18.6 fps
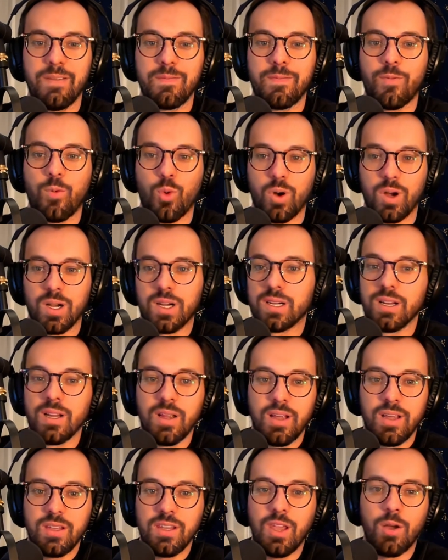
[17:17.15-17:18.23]
for
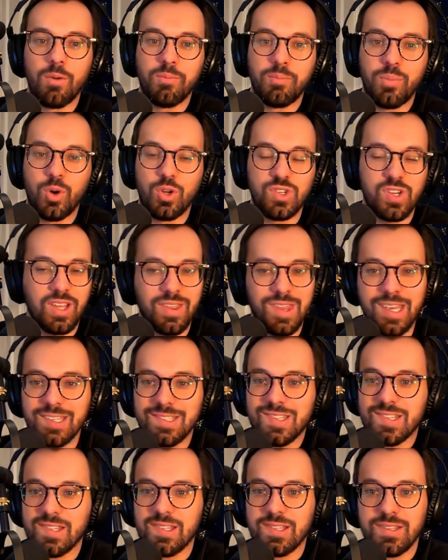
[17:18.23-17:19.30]
pushing
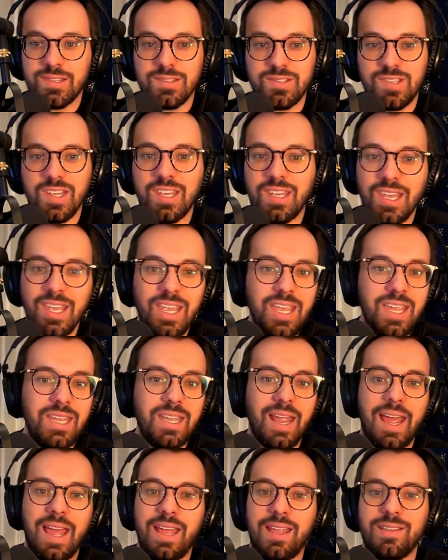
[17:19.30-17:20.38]
things to Git
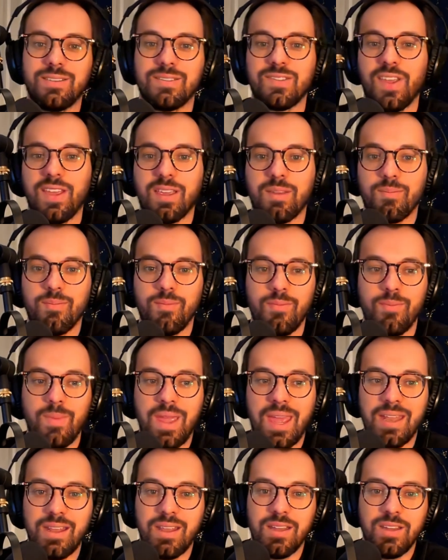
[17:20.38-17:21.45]
and like
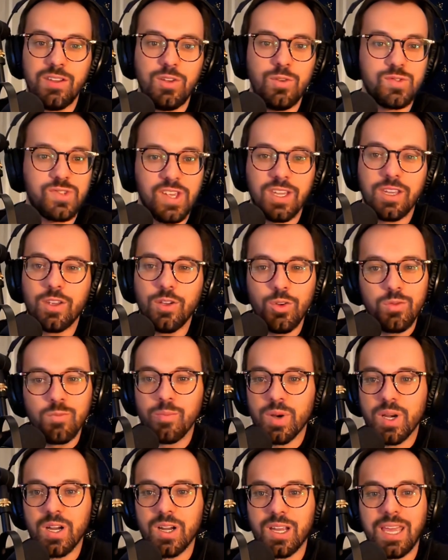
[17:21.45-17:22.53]
using
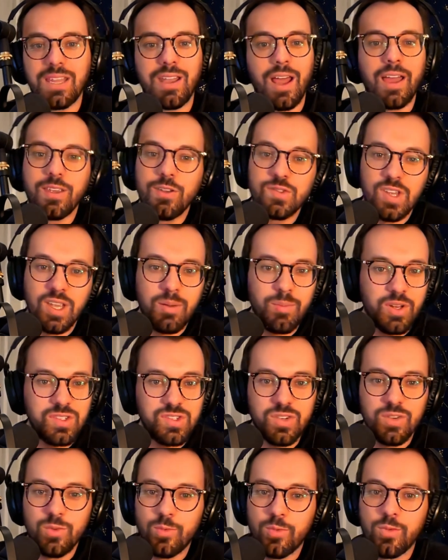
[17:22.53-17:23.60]
Gutenberg and not using a bunch
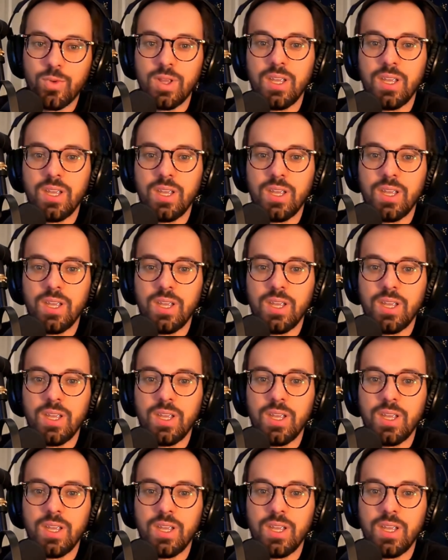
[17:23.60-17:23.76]
of